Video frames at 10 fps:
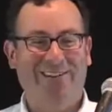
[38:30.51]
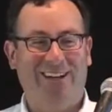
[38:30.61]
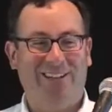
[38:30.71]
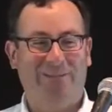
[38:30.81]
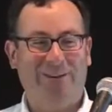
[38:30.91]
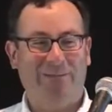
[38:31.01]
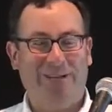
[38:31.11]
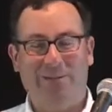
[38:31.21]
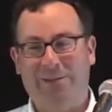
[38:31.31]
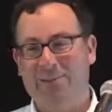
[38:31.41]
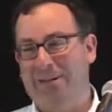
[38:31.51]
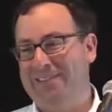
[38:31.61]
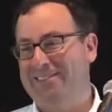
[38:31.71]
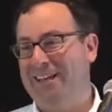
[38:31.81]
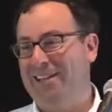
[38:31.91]
It's on its way to becoming a
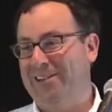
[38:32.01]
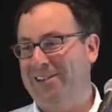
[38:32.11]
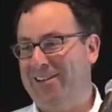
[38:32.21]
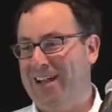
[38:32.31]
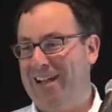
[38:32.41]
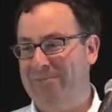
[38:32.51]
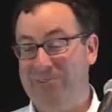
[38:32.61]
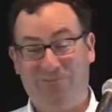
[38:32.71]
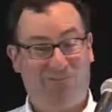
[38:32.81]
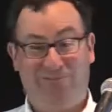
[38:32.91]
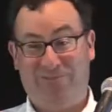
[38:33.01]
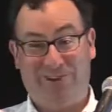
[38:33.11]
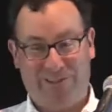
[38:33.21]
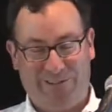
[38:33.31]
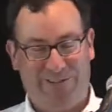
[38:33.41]
bestseller. Um, there's
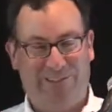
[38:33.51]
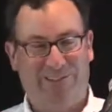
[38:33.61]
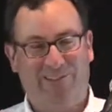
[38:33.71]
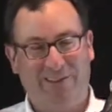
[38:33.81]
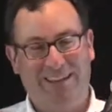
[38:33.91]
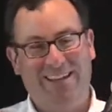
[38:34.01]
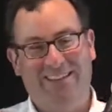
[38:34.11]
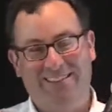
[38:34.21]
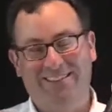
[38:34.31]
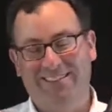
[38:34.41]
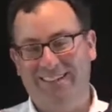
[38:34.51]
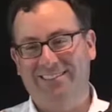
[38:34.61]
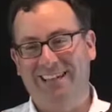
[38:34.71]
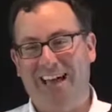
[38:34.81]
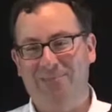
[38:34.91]
various reasons why that's,
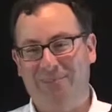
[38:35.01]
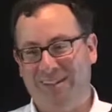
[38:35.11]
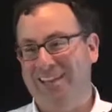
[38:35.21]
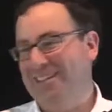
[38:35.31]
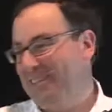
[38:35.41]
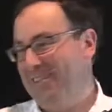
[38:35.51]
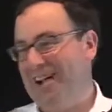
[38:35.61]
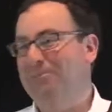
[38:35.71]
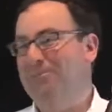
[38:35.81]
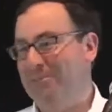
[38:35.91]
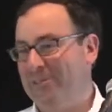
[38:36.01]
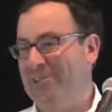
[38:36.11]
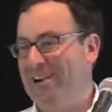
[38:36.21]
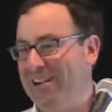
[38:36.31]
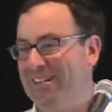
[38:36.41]
that's happening. I think you're absolutely
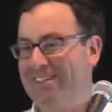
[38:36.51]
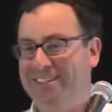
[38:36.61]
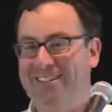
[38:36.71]
right.